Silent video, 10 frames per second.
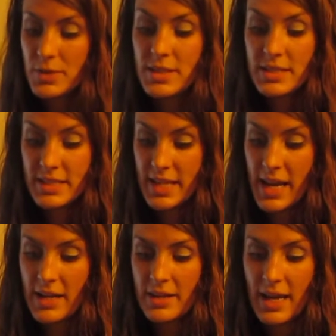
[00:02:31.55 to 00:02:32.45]

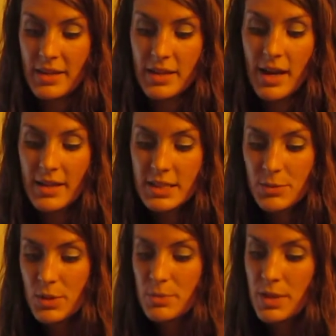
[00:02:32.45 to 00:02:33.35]
state that the
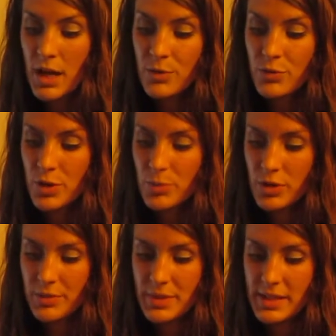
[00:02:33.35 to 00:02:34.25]
concept of nonverbal
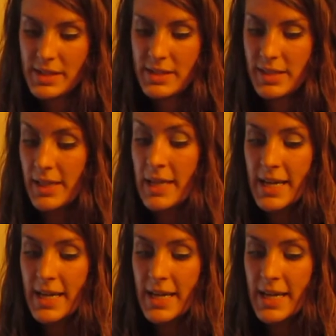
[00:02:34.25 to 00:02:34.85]
immediacy